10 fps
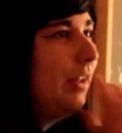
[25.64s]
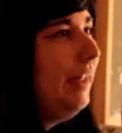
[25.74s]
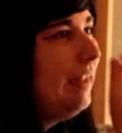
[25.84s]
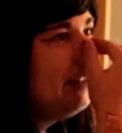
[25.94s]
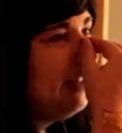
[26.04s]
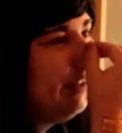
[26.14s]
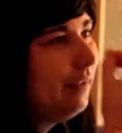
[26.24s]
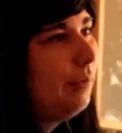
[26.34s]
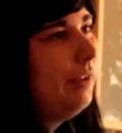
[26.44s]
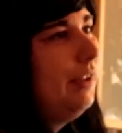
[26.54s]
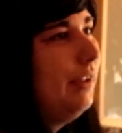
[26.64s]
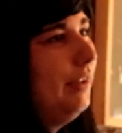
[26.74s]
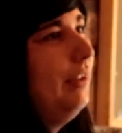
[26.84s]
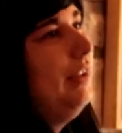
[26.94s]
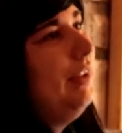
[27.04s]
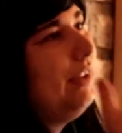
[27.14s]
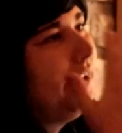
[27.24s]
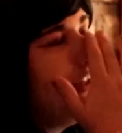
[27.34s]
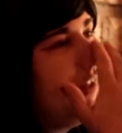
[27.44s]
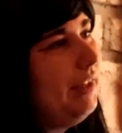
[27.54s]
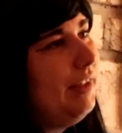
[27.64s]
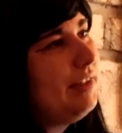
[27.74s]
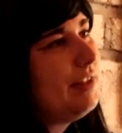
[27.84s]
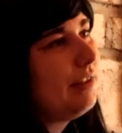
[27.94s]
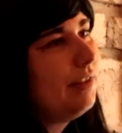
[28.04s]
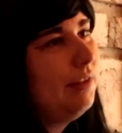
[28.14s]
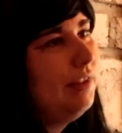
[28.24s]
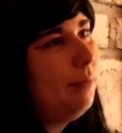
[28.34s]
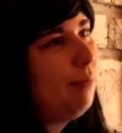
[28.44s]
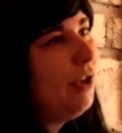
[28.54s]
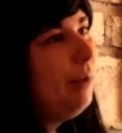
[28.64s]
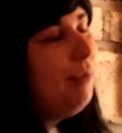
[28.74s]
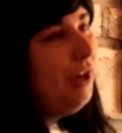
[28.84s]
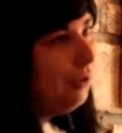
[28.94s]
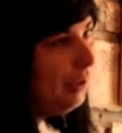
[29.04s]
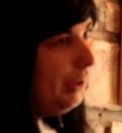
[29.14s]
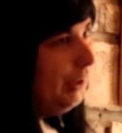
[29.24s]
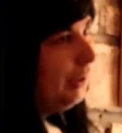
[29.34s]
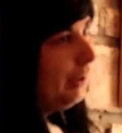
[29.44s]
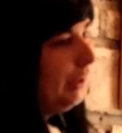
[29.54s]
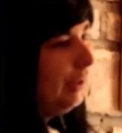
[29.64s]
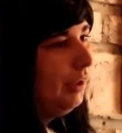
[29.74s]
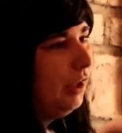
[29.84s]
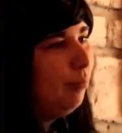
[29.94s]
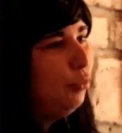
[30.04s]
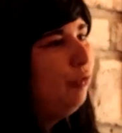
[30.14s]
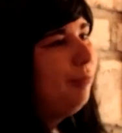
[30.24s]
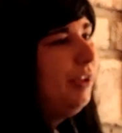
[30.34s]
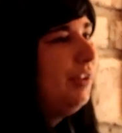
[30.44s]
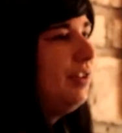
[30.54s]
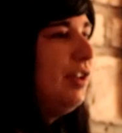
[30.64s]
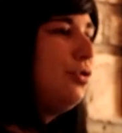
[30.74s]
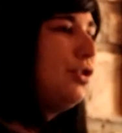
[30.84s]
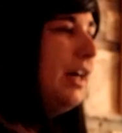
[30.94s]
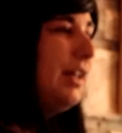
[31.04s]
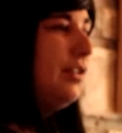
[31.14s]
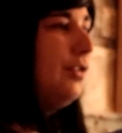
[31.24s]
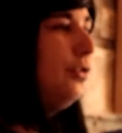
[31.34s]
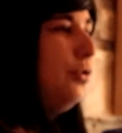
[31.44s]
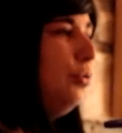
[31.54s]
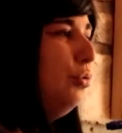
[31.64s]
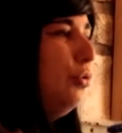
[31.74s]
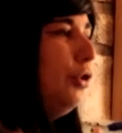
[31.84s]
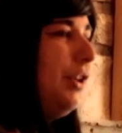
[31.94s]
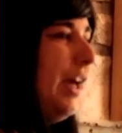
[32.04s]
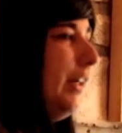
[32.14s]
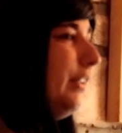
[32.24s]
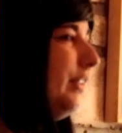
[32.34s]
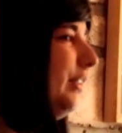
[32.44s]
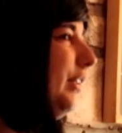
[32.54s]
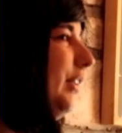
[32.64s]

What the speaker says: like I said, it is primarily a movement that tries to connect